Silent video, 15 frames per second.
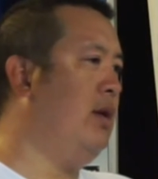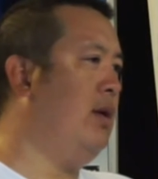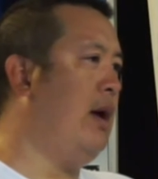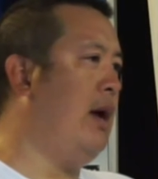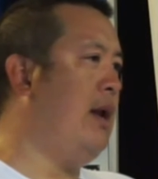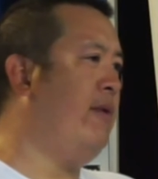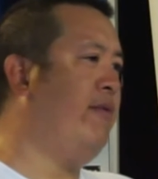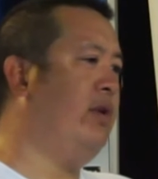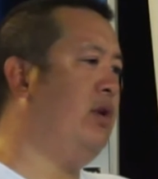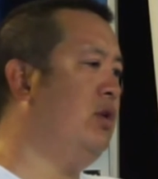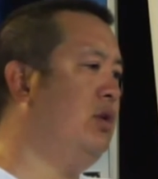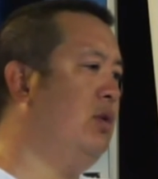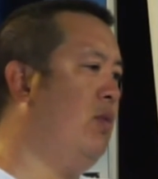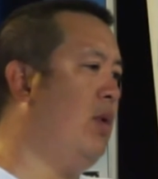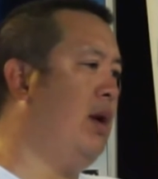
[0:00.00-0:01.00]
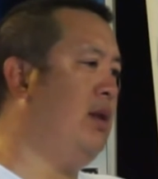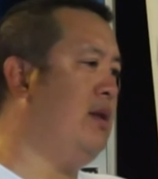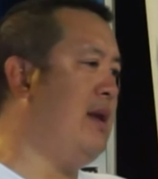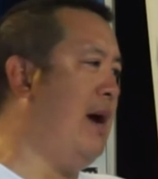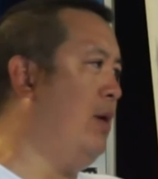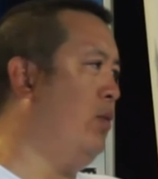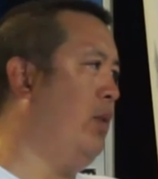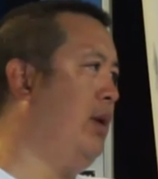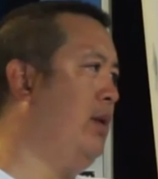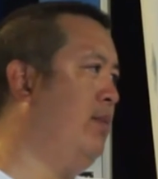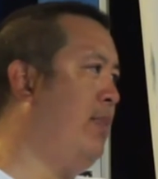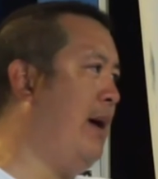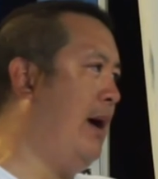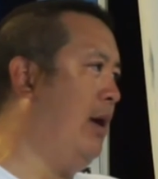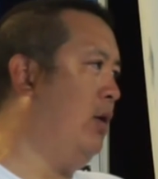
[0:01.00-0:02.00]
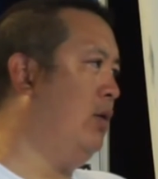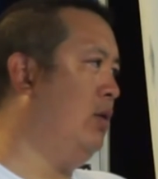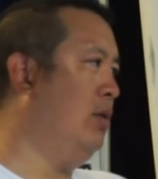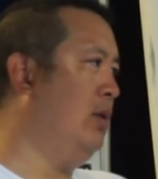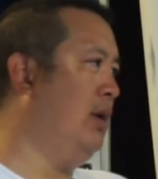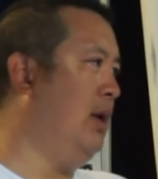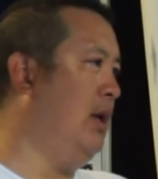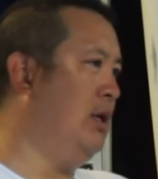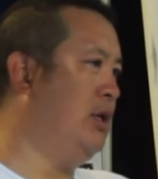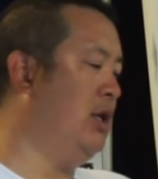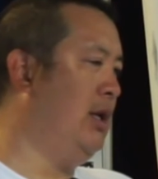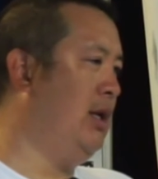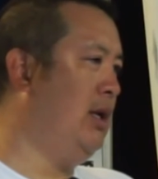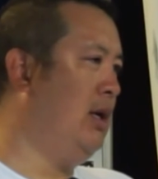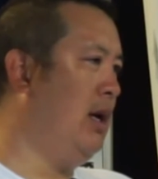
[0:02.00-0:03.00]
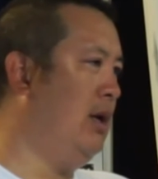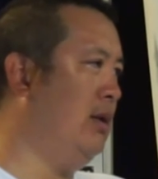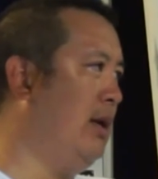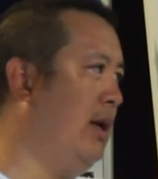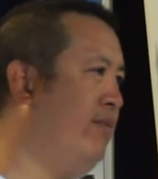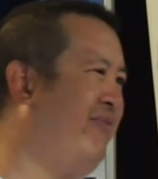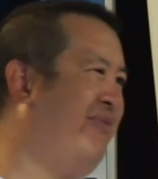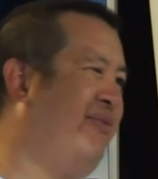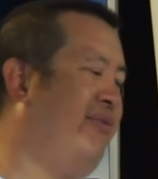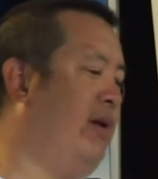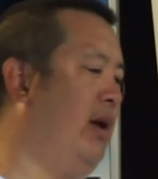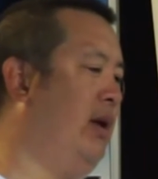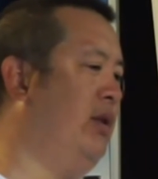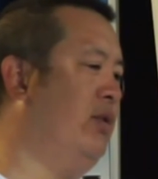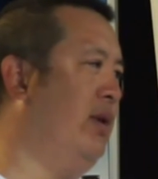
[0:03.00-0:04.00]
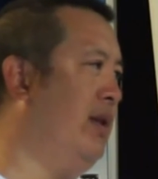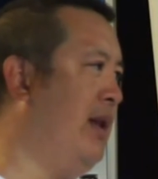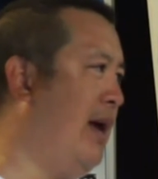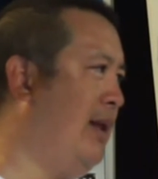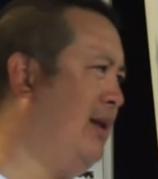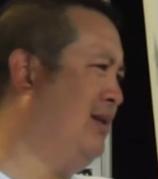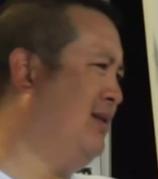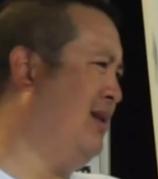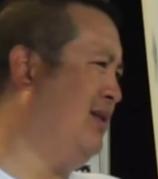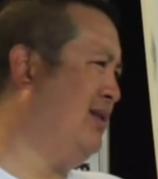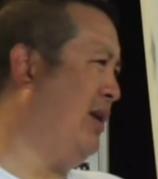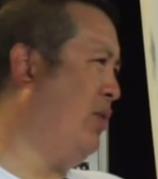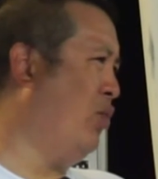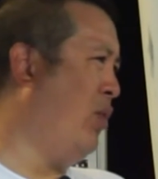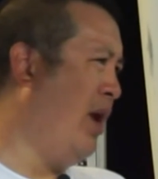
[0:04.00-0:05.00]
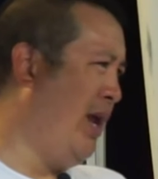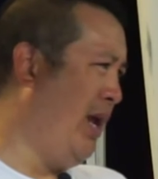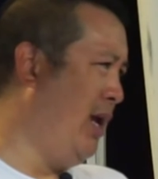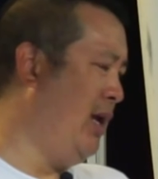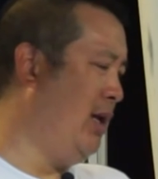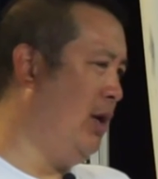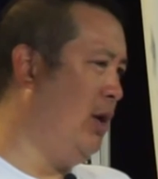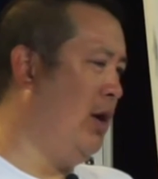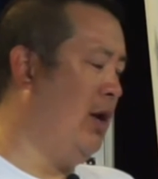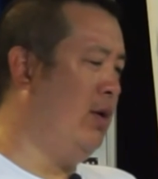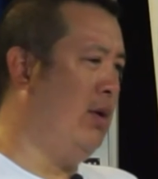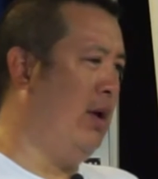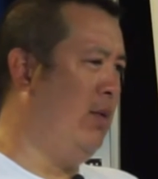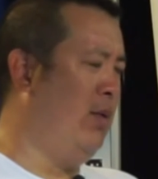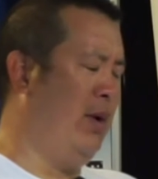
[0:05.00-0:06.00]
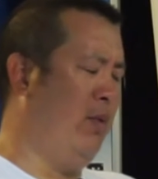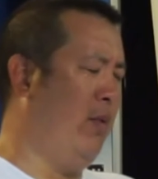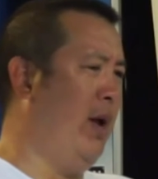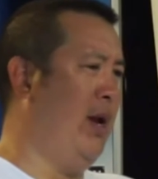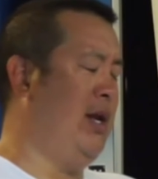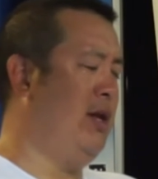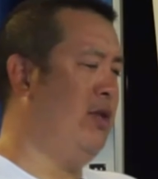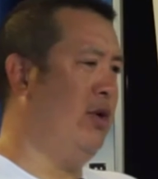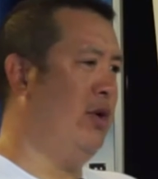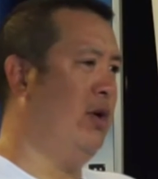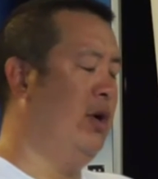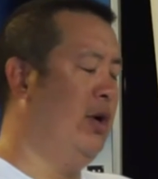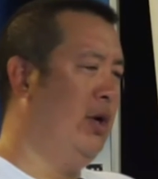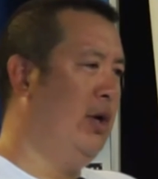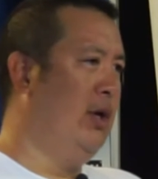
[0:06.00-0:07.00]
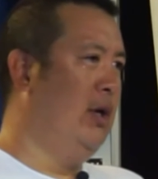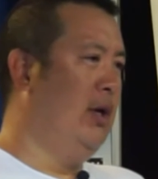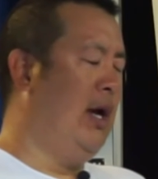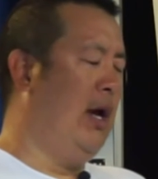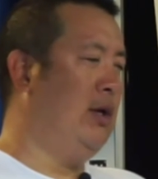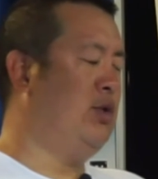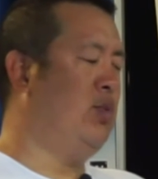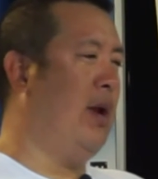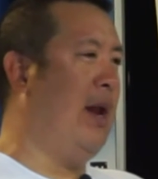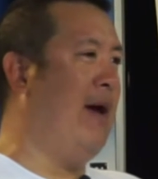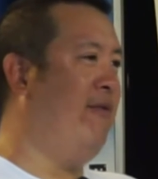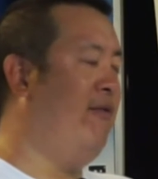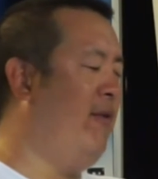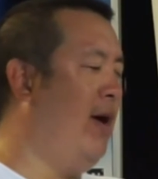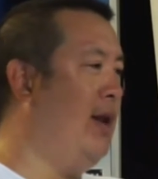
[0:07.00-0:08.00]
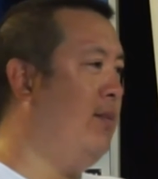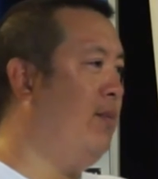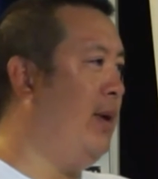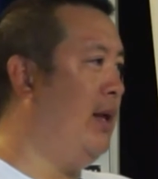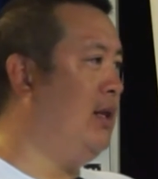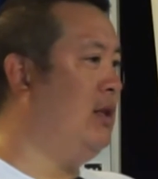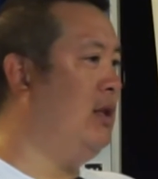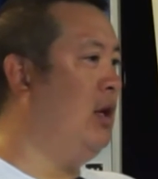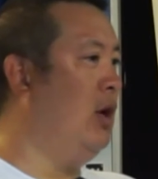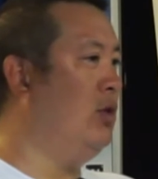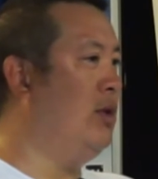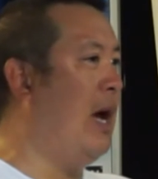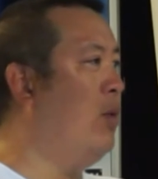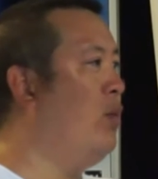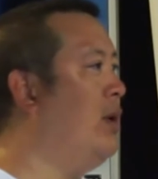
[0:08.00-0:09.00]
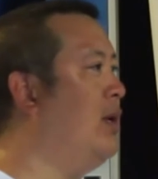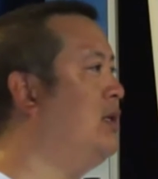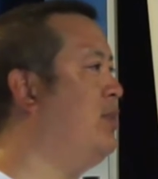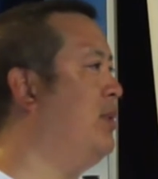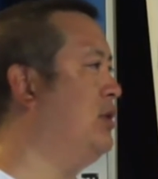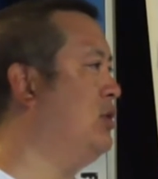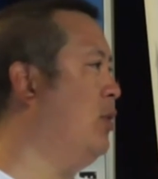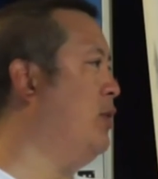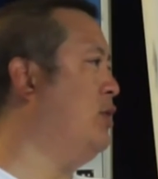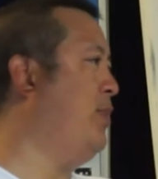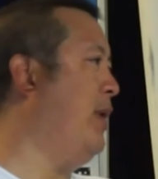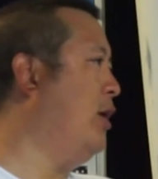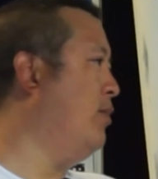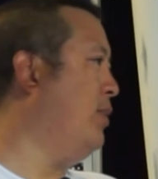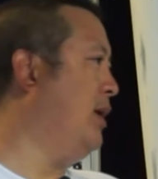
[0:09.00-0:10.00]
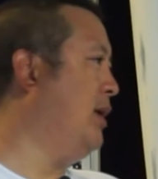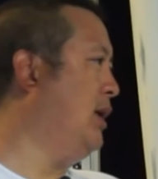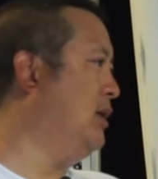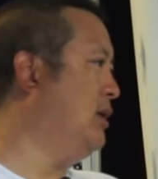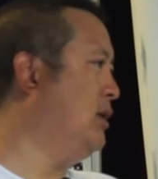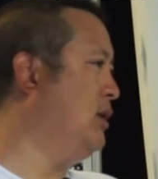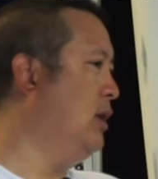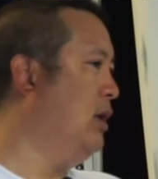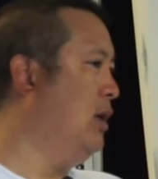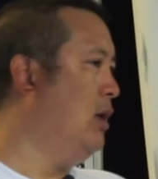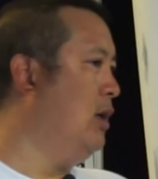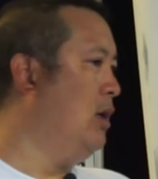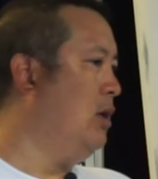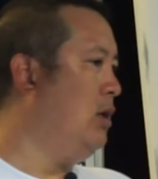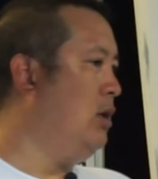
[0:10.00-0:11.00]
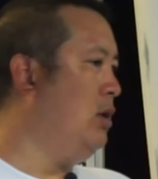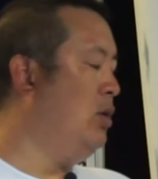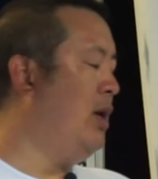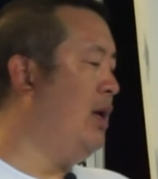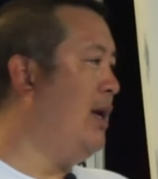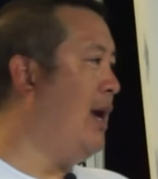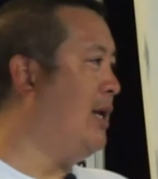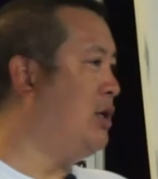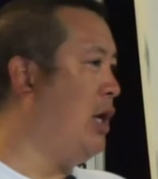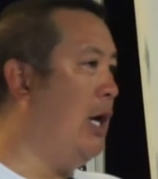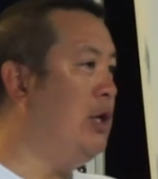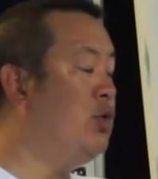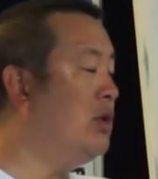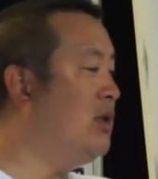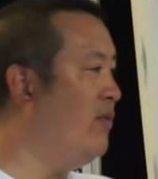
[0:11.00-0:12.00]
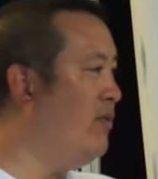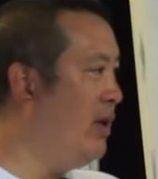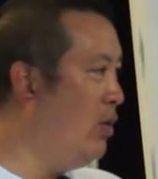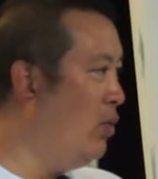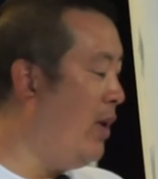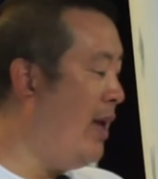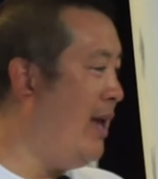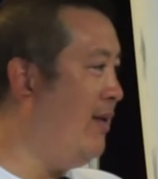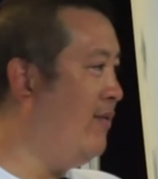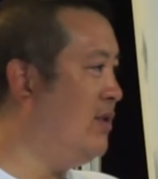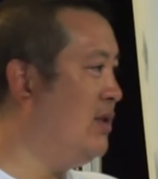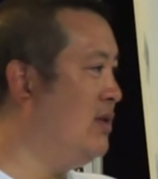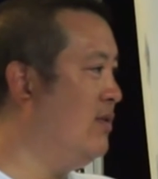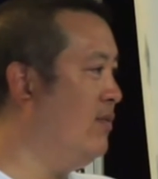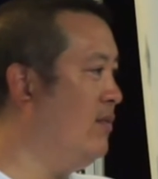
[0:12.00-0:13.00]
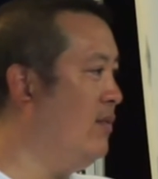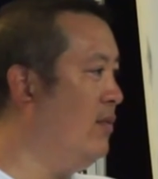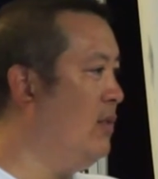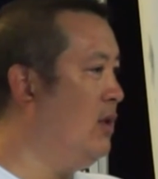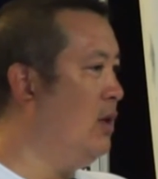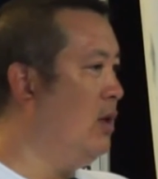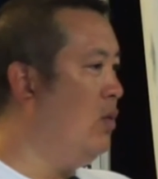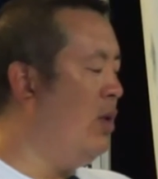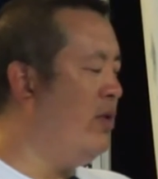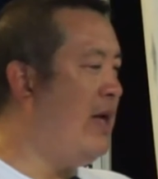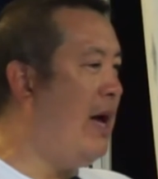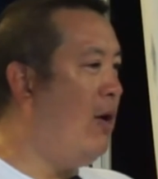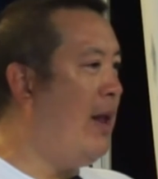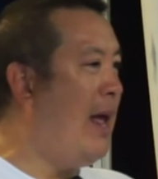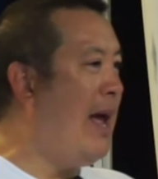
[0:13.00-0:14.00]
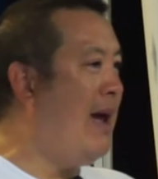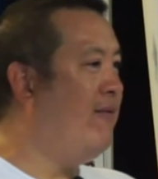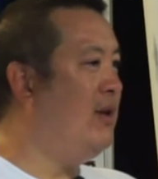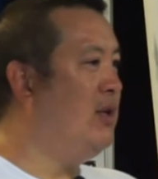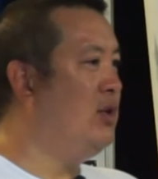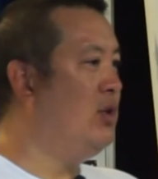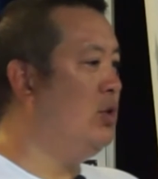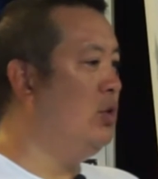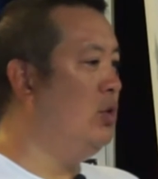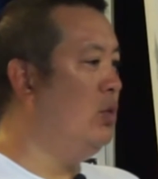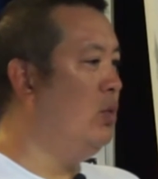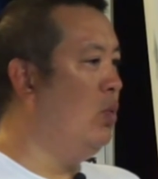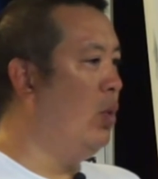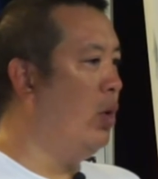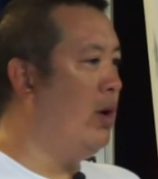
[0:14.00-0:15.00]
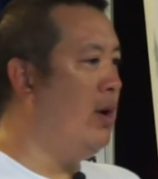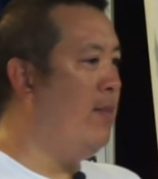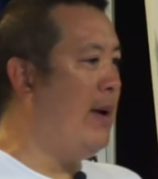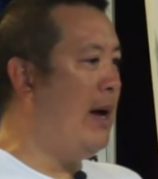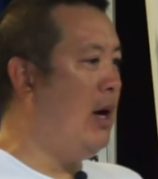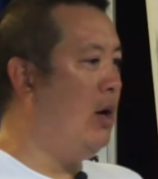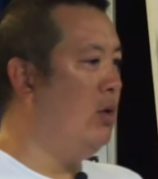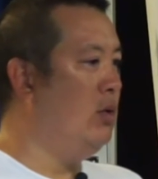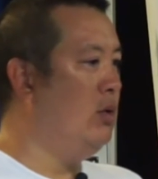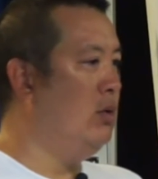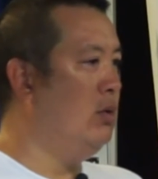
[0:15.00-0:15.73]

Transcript: I never used to want to downwind paddle initially. I was like, I ain't doing that. That sounds like running. I don't want to run either. I just want to have fun. But downwind has been so much better because you can catch hundreds of little waves without having to worry about